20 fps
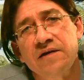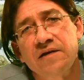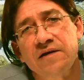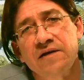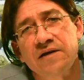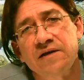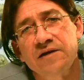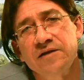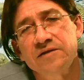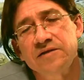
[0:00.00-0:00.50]

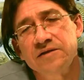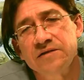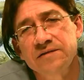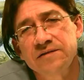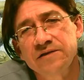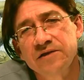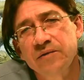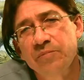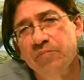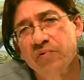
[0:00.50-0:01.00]

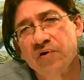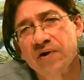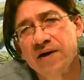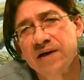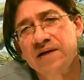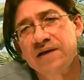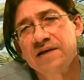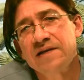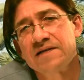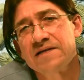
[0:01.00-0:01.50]
Your
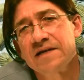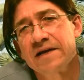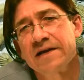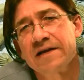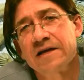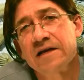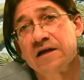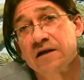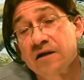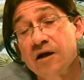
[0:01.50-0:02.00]
brain is
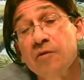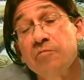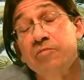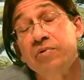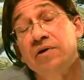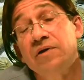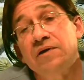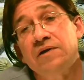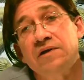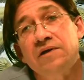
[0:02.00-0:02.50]
a clump